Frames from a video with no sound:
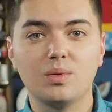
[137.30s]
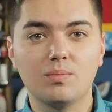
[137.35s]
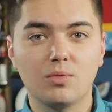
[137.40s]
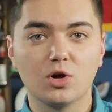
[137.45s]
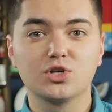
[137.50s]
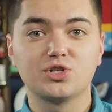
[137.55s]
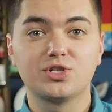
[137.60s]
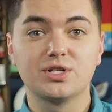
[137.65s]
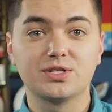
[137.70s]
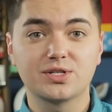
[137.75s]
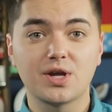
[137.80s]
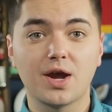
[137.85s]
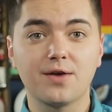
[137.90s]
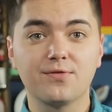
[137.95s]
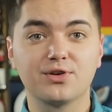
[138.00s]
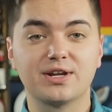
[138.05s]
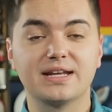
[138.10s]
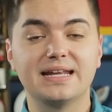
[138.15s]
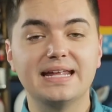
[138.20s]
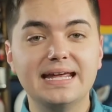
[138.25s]
when Marsh
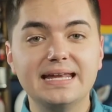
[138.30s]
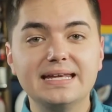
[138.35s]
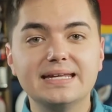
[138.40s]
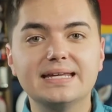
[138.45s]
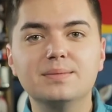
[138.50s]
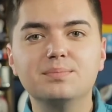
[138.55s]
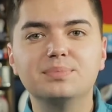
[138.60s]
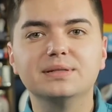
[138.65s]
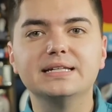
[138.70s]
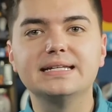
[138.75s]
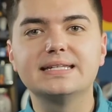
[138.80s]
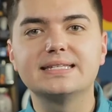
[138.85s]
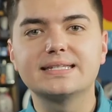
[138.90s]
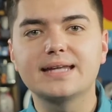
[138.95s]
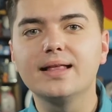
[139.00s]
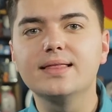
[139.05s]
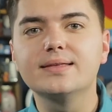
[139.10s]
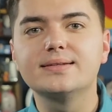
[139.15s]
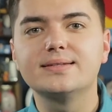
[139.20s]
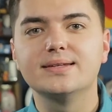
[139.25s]
discovered an incomplete
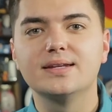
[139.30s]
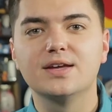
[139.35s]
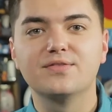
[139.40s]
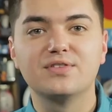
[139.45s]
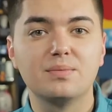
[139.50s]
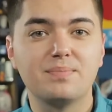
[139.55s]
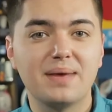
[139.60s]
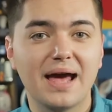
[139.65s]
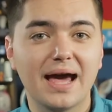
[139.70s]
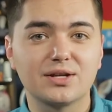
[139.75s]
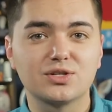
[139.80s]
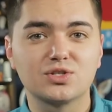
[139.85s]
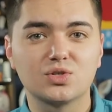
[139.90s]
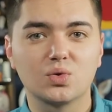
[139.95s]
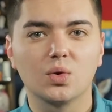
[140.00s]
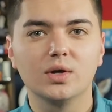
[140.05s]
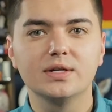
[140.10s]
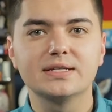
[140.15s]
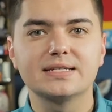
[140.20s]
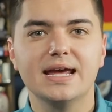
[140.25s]
skeleton of an
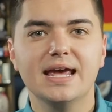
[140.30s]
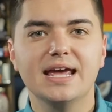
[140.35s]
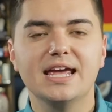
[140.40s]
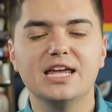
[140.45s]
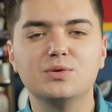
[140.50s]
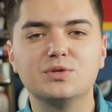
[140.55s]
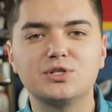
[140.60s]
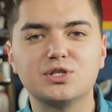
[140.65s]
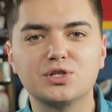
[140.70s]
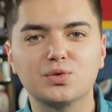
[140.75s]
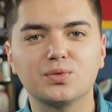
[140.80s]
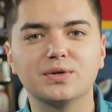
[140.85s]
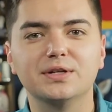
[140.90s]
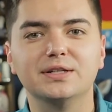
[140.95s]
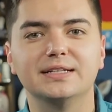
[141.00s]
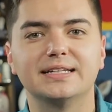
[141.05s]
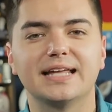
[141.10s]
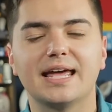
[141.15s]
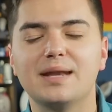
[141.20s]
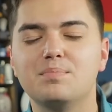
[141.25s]
Apatosaurus, he was
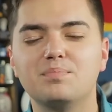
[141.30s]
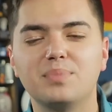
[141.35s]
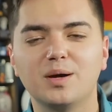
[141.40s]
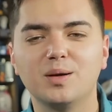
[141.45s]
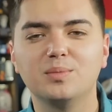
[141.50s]
thrilled and